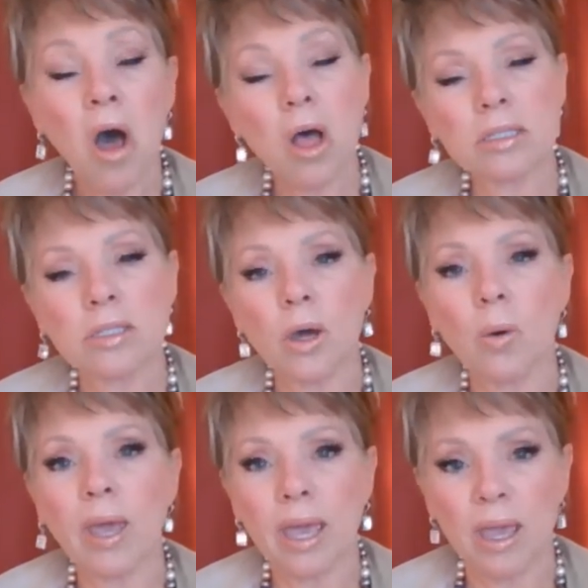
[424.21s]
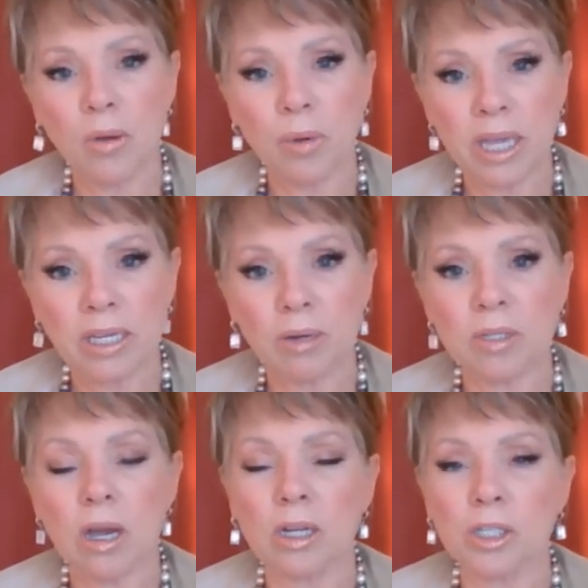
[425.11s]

Also, a radio talk